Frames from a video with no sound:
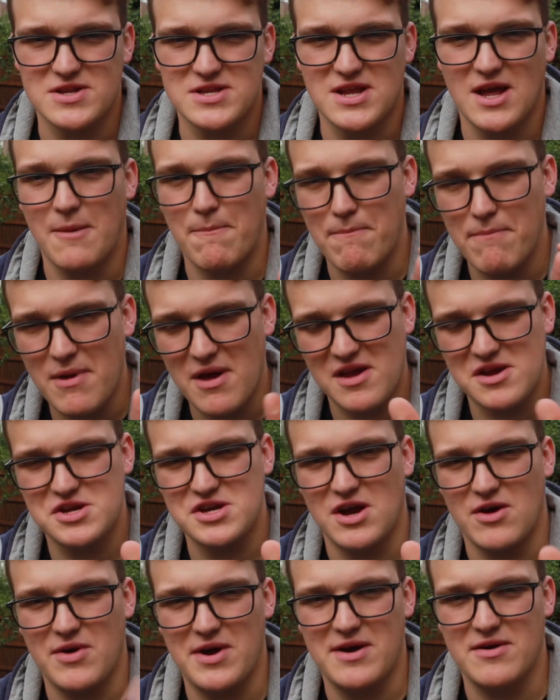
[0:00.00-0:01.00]
to say big
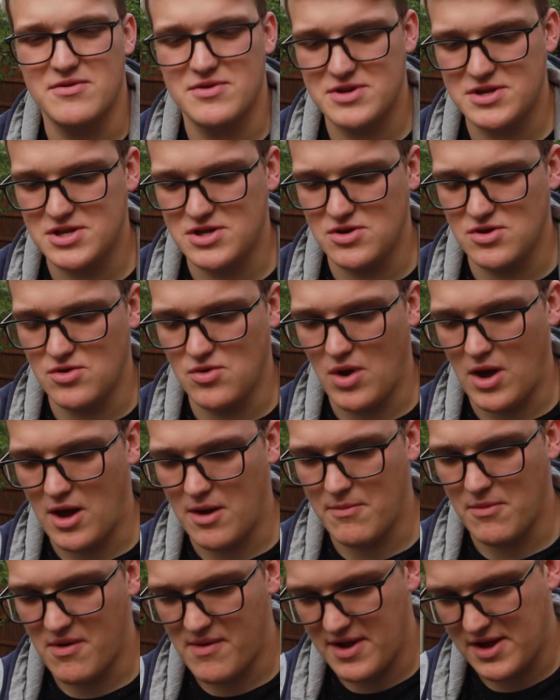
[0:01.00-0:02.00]
shout out to
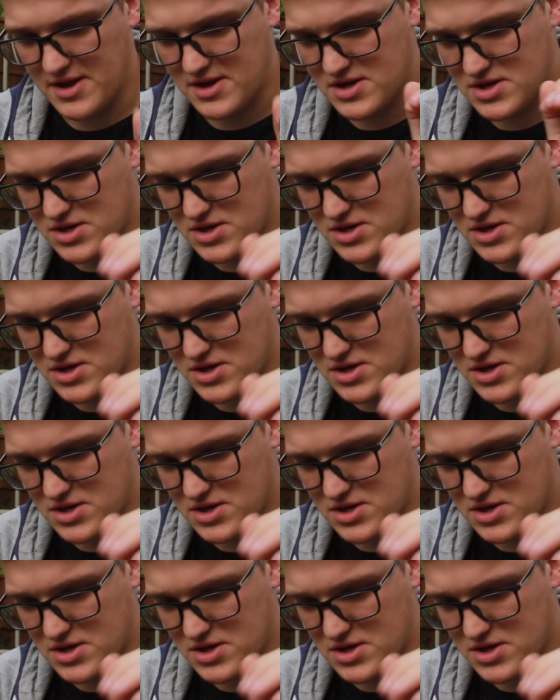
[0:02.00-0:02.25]
my mate